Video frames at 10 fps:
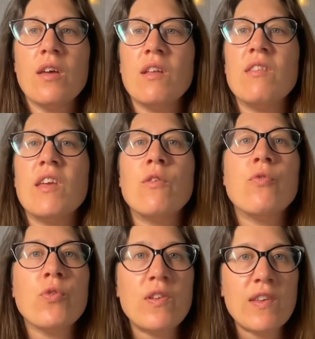Instead of
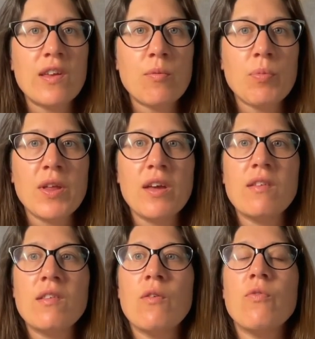freezing into
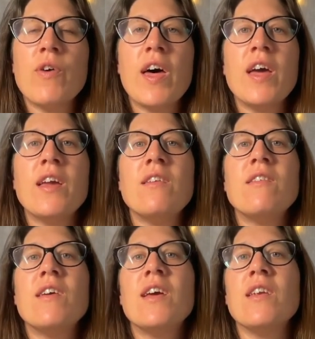place,
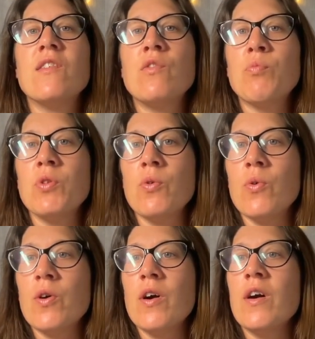find and
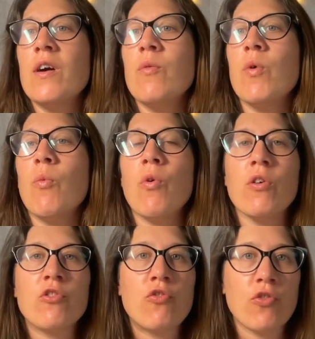explore what
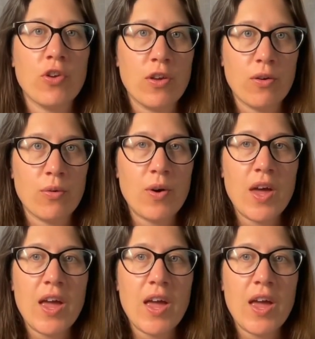works for you.